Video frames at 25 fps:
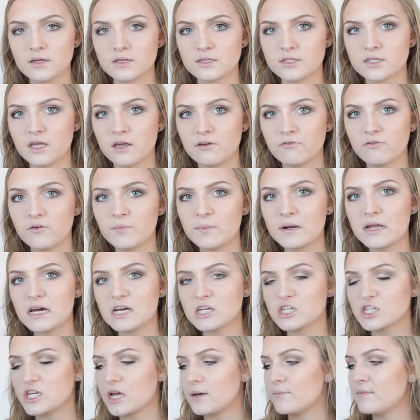So for
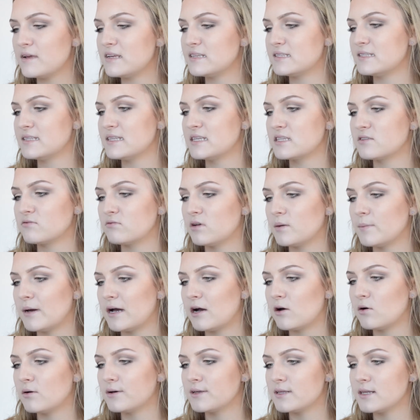blush, I'm using this
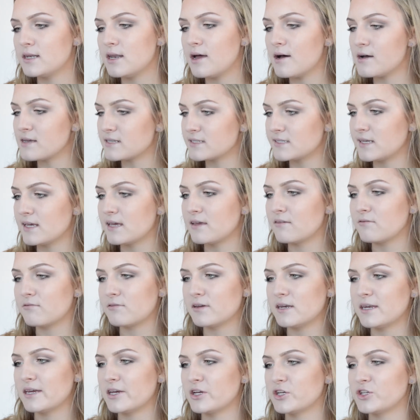Rimmel Lasting
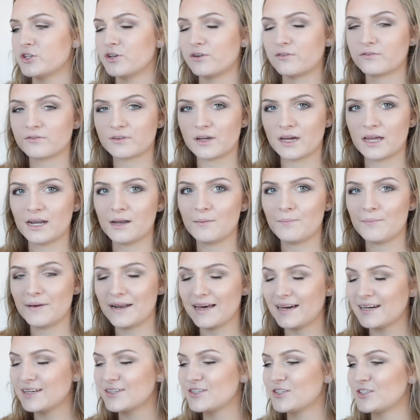Finish Soft Colour
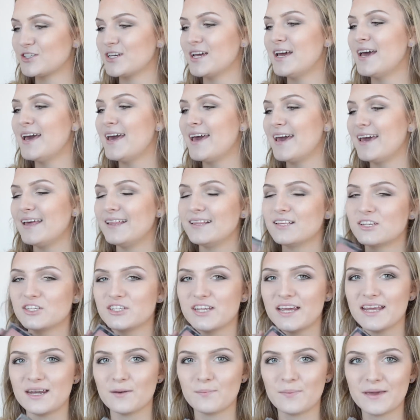Blush in the
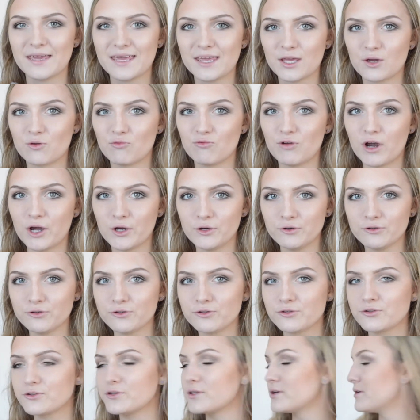shade Pink
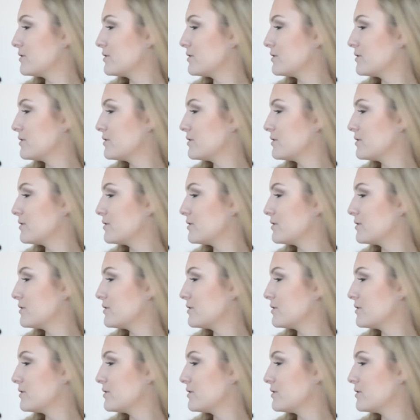Rose.